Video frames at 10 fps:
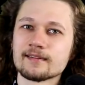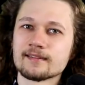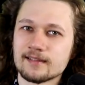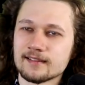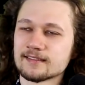
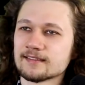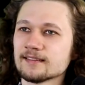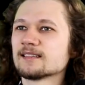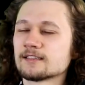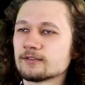this
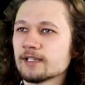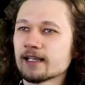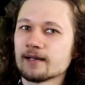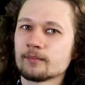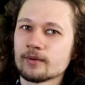streak
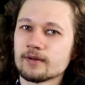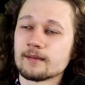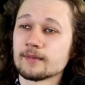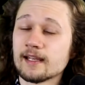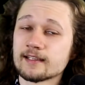up. I've
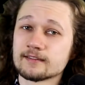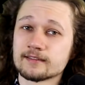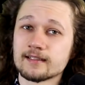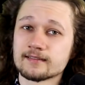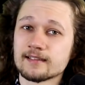been
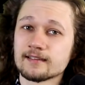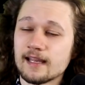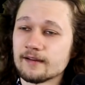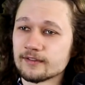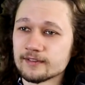exercising
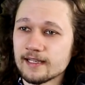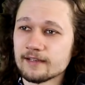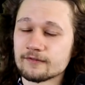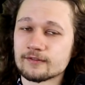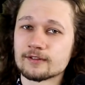every day
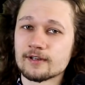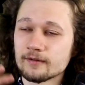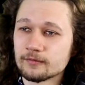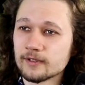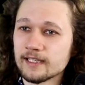for a
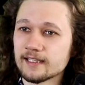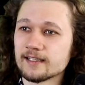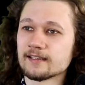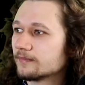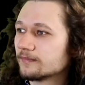week.